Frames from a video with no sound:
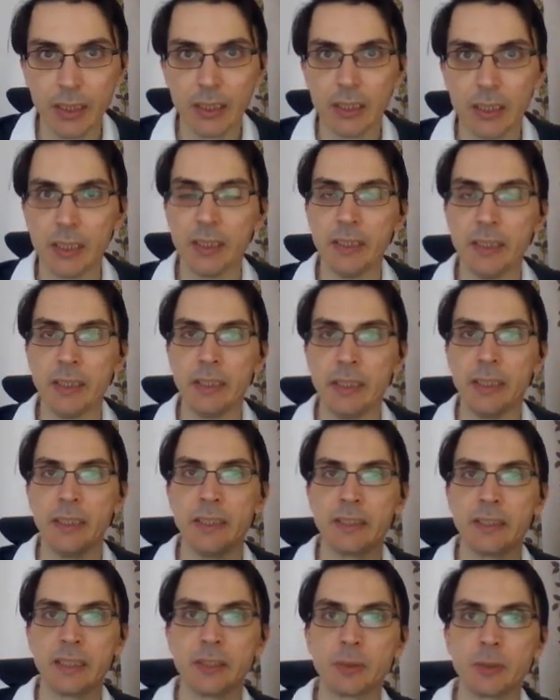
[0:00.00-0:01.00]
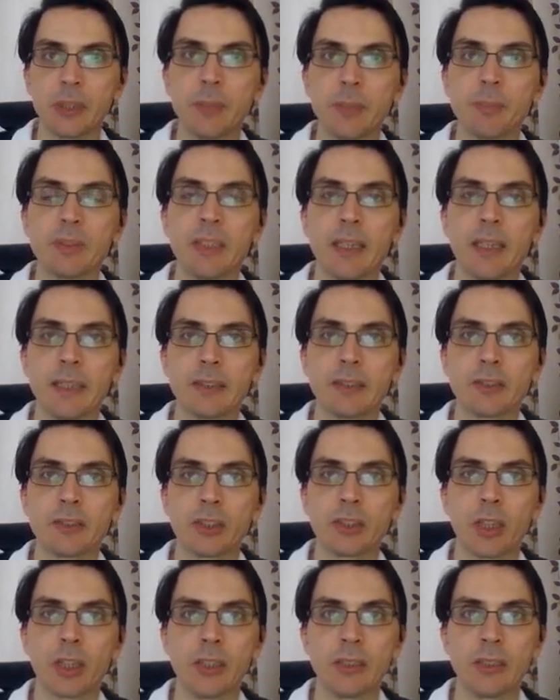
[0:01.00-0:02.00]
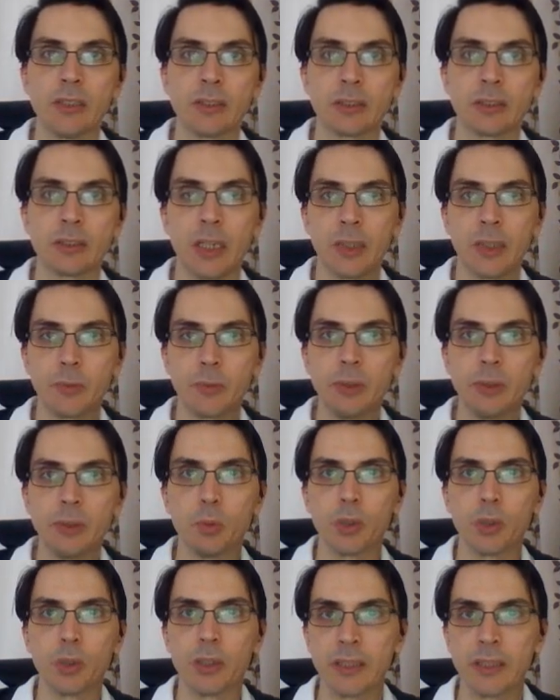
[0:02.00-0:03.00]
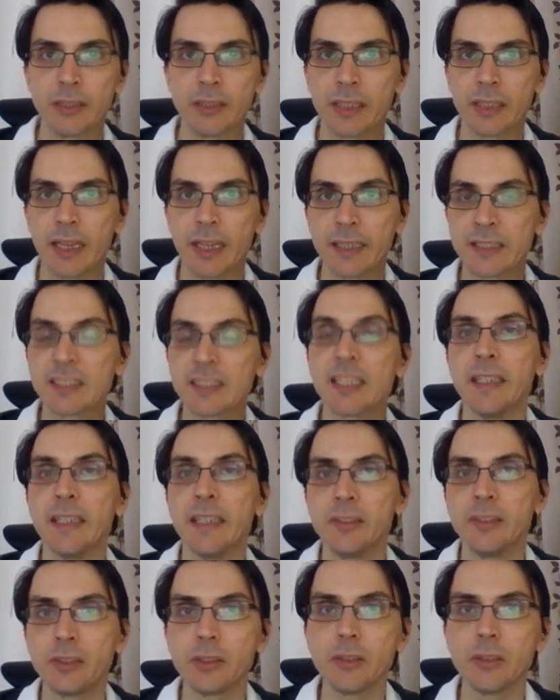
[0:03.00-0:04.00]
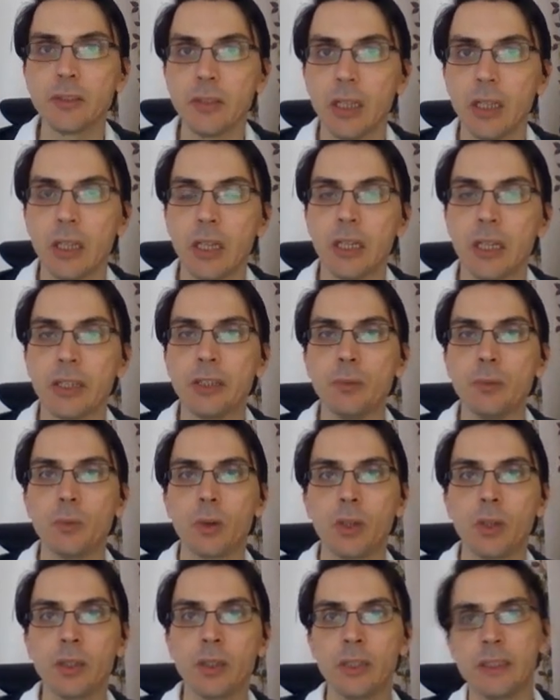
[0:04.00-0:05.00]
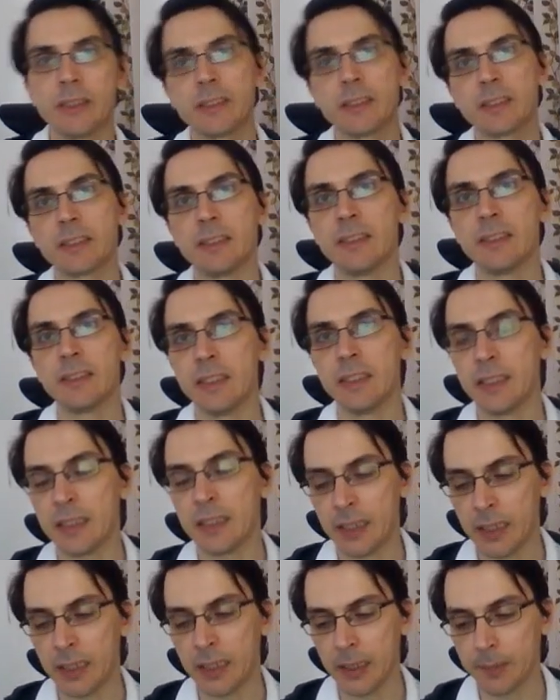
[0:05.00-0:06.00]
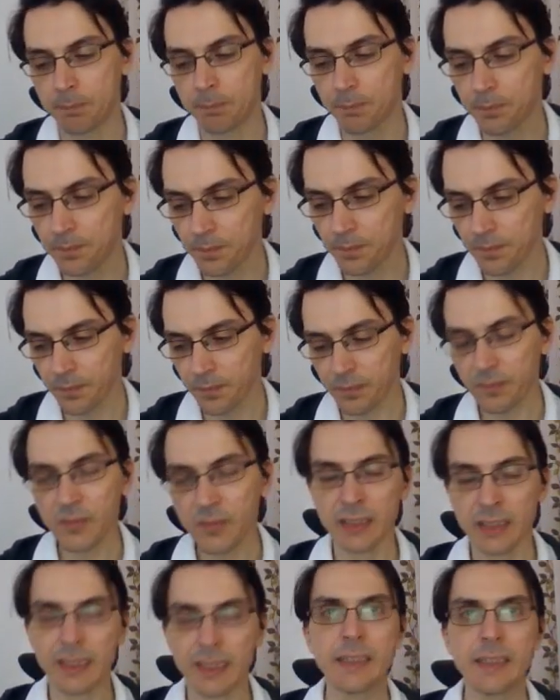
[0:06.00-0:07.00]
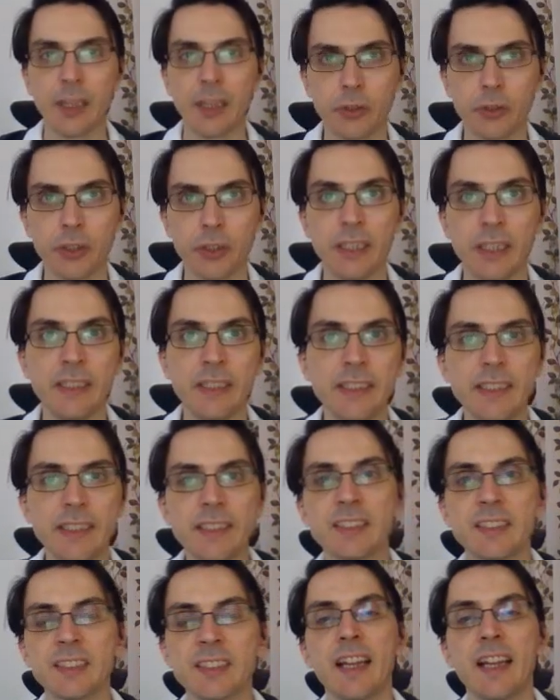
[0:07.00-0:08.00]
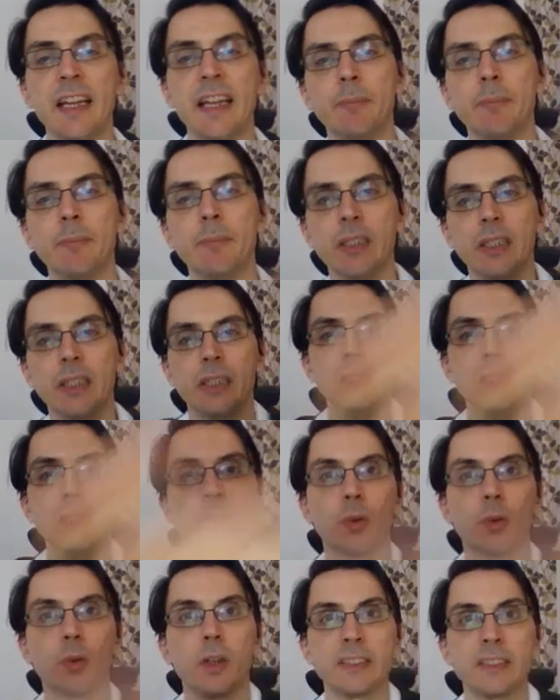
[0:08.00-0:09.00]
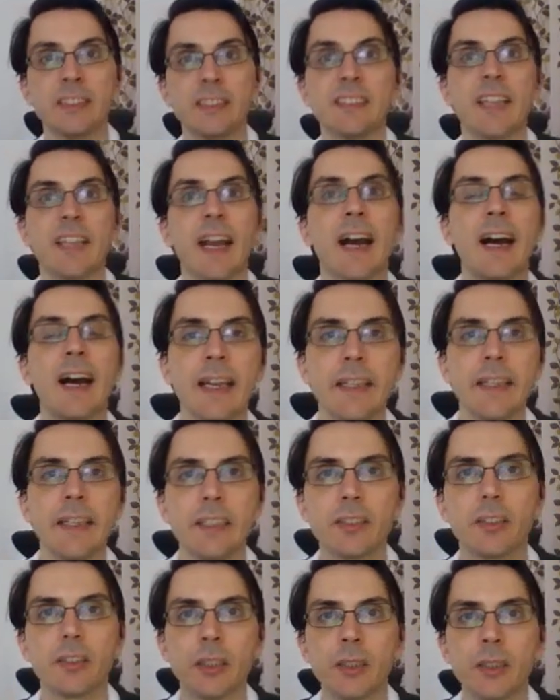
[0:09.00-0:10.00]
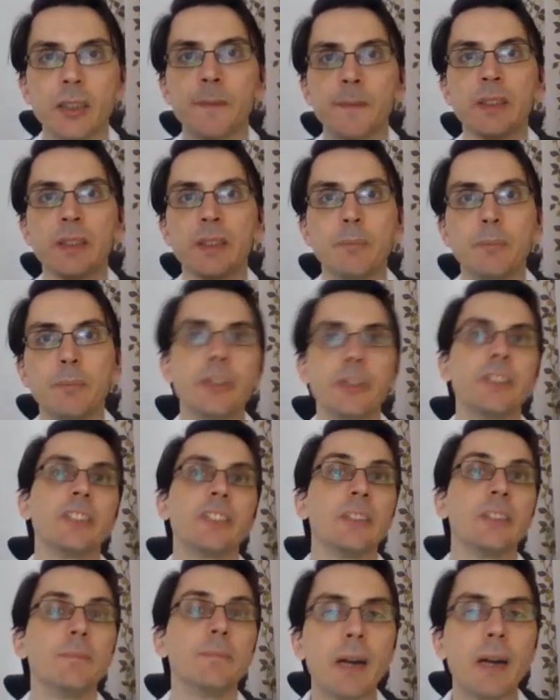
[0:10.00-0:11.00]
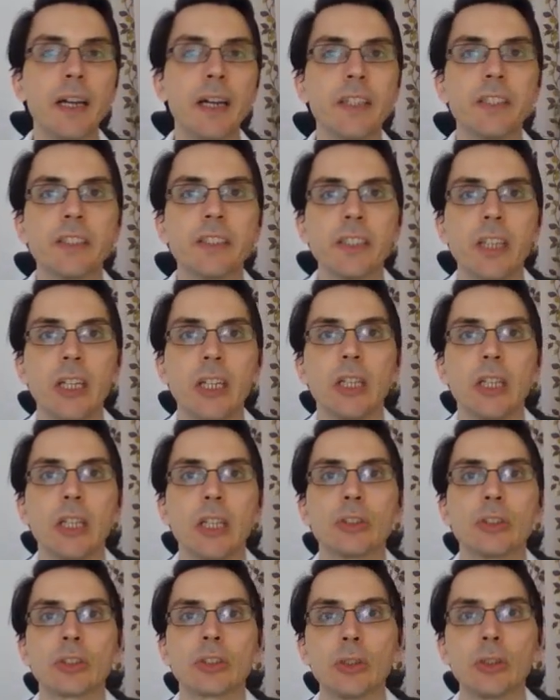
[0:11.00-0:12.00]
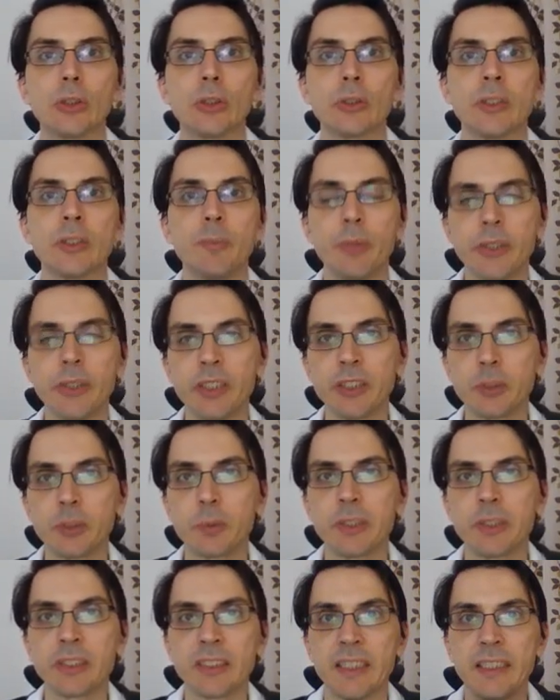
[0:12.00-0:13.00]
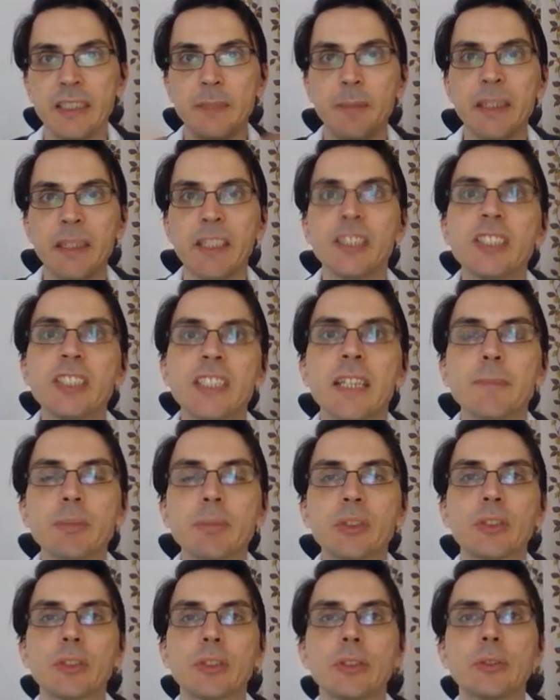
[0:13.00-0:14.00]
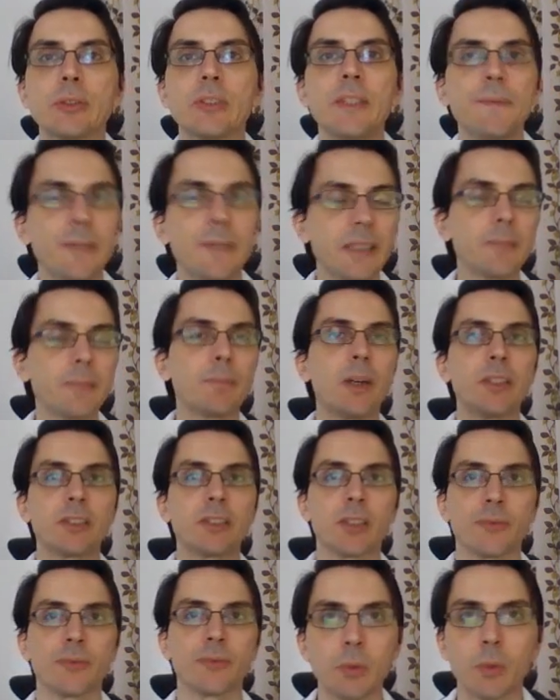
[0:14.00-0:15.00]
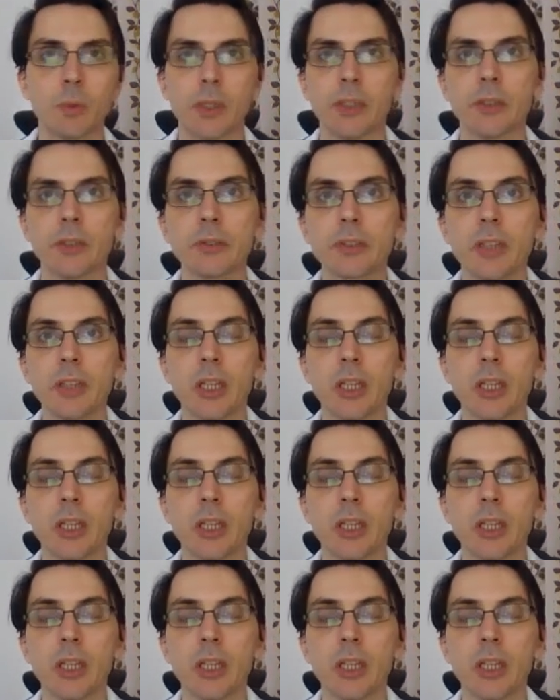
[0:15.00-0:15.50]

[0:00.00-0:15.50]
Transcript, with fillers: is a trip that Charles Darwin was assigned to. He was the cataloger, and in its time, it was in the height of the British Empire. So the British were sending many ships to different parts of the world